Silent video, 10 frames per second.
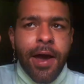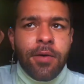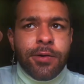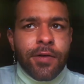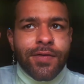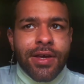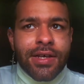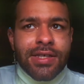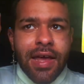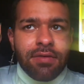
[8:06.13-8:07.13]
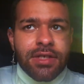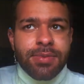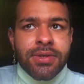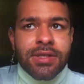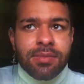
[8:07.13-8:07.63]
don't know if you guys have
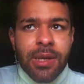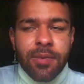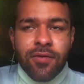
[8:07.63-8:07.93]
experienced some type of